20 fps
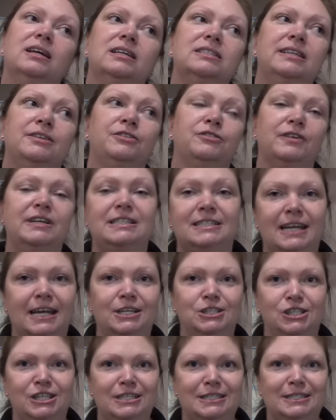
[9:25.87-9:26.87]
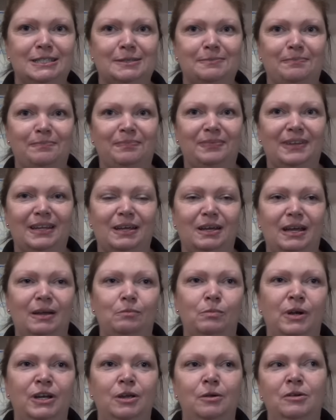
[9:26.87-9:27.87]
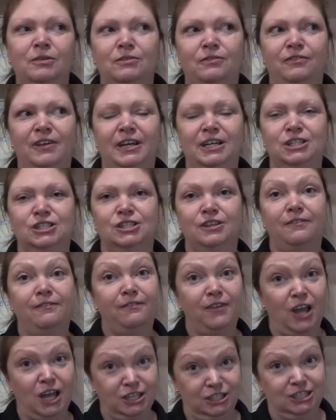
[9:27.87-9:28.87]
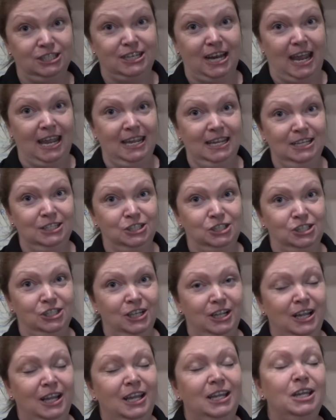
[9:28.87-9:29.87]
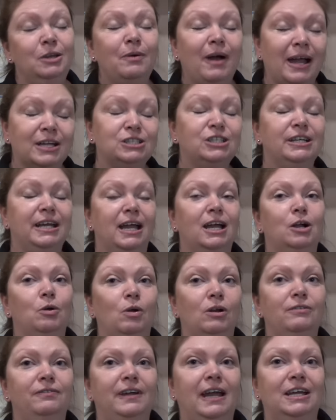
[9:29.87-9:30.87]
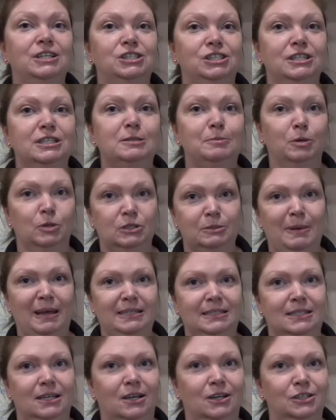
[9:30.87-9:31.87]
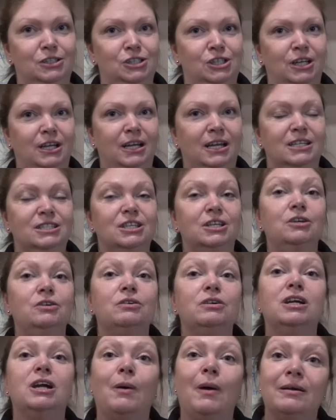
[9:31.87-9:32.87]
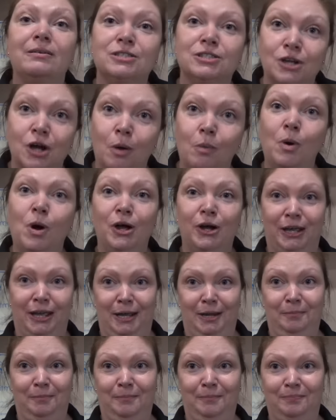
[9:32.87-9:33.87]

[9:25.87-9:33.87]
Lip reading: It's in three stages. When you finish the first stage, you actually get a qualification in sports massage. So you can go out and start working.